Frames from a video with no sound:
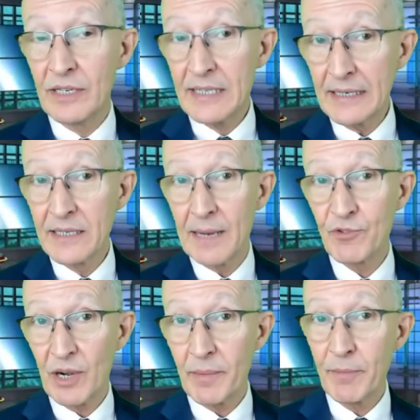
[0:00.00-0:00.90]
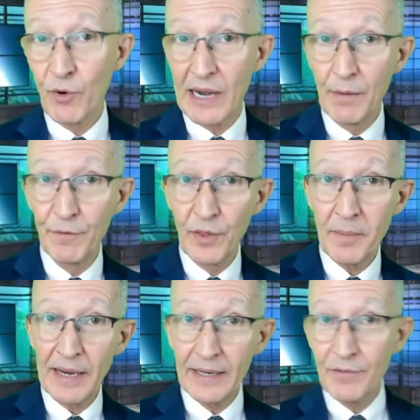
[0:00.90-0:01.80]
second time, try to be more helpful, they
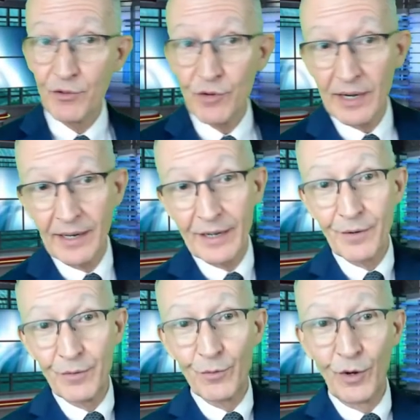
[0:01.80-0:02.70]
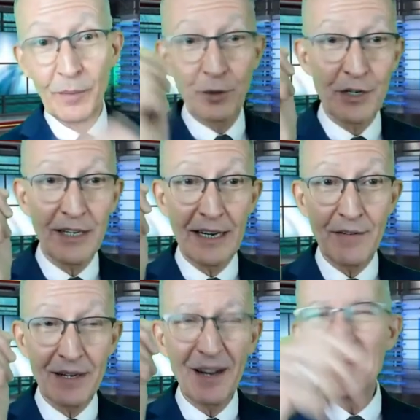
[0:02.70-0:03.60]
might even try to like roll up their sleeves
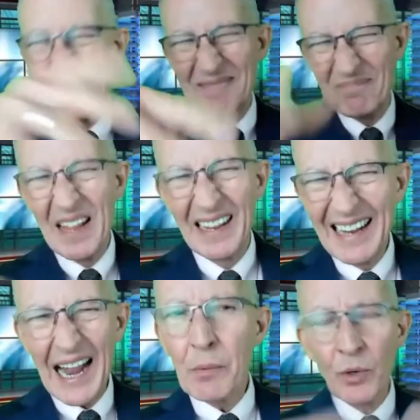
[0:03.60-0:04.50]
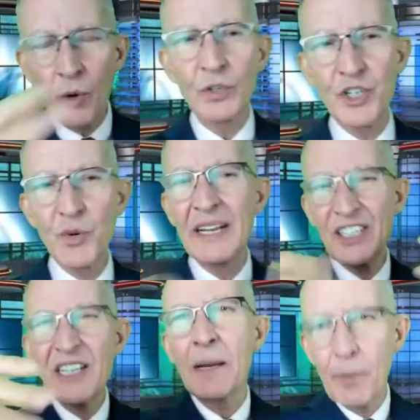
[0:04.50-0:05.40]
and oh, just I won't hold you to it. I just
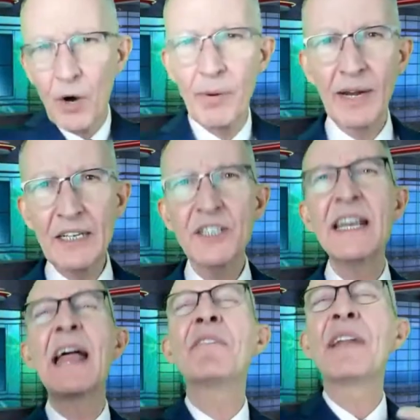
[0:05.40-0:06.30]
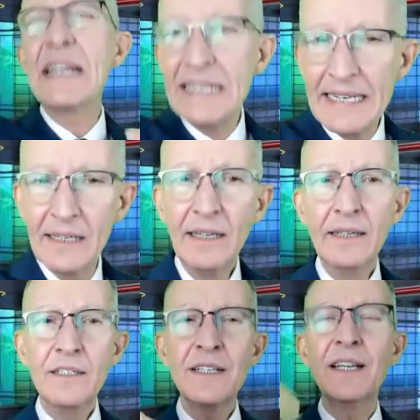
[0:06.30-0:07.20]
need a ballpark. I just need to have an idea.
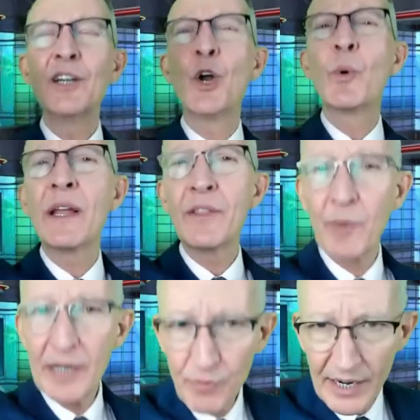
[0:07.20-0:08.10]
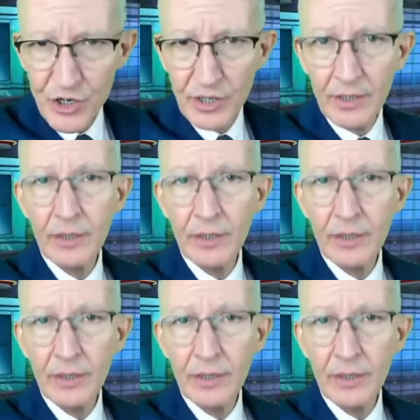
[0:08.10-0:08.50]
Just need to know we're heading the right direction.